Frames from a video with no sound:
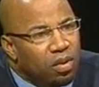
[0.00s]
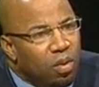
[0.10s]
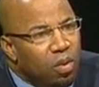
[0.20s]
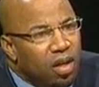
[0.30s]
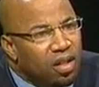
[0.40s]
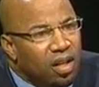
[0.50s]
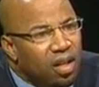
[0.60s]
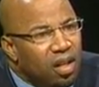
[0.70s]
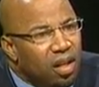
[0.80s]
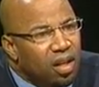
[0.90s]
So what is
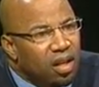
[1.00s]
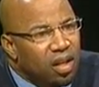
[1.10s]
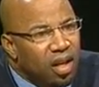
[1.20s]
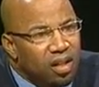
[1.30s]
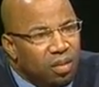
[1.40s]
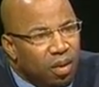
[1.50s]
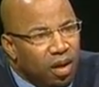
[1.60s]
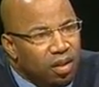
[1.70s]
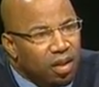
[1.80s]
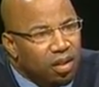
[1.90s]
the initiation
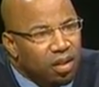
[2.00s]
process?